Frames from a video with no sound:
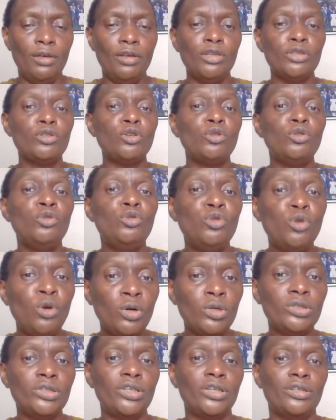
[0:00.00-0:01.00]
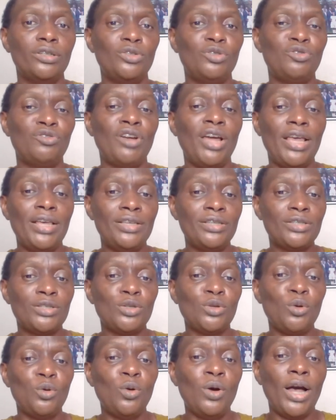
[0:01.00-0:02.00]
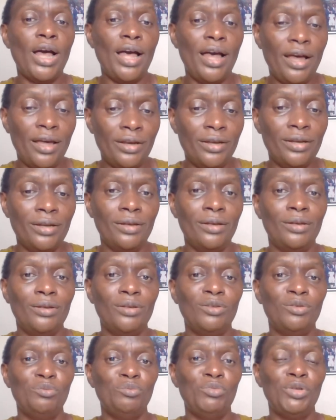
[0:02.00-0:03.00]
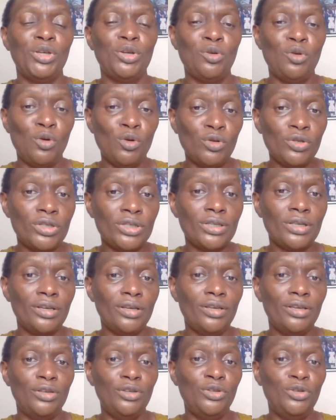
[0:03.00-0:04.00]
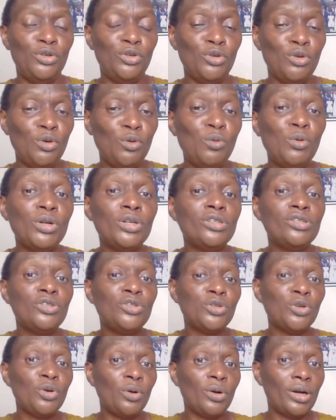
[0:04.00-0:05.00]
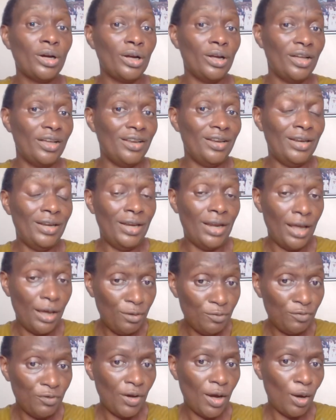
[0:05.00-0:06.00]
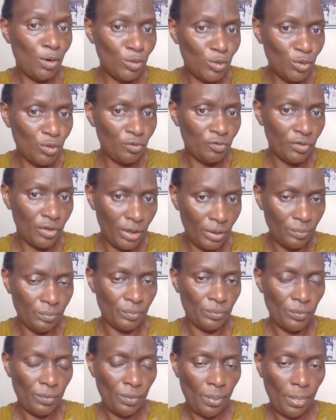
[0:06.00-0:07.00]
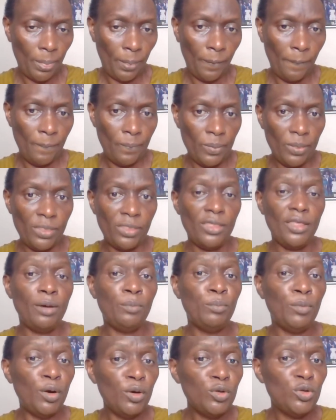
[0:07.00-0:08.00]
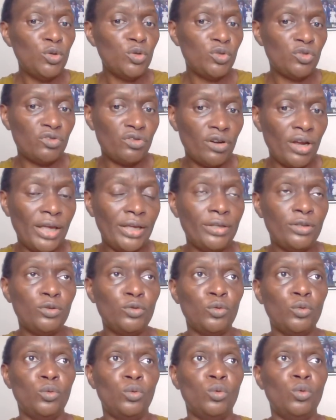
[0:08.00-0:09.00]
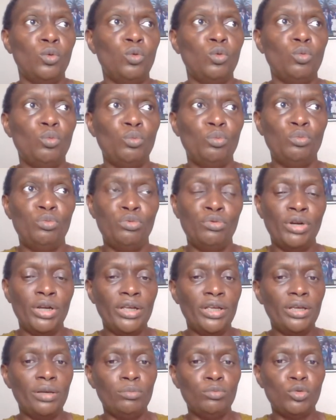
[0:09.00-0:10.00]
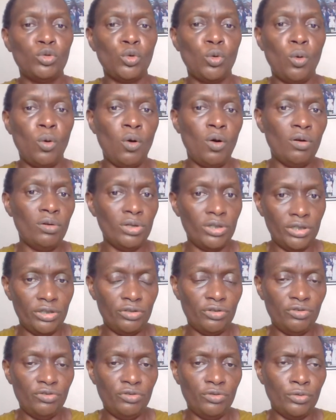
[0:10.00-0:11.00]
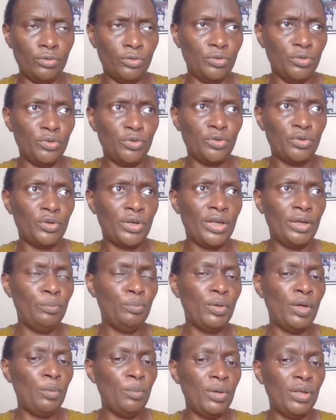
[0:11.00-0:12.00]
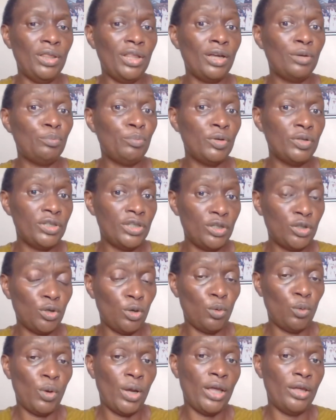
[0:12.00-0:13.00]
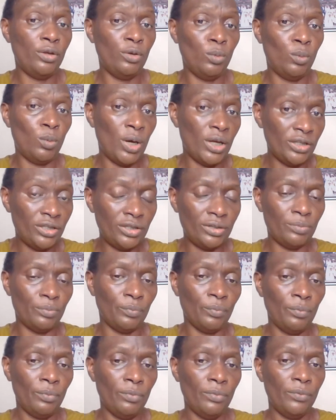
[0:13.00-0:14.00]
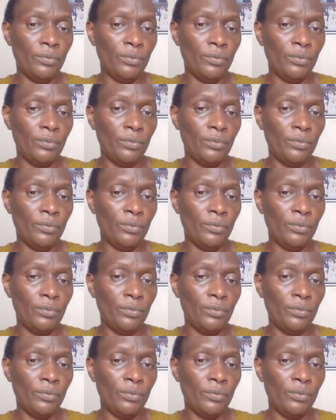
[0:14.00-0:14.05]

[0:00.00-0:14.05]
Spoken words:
So don't try so hard because you will choke life out of him. The more you try to bring him to hold, to keep him in that position where you want him,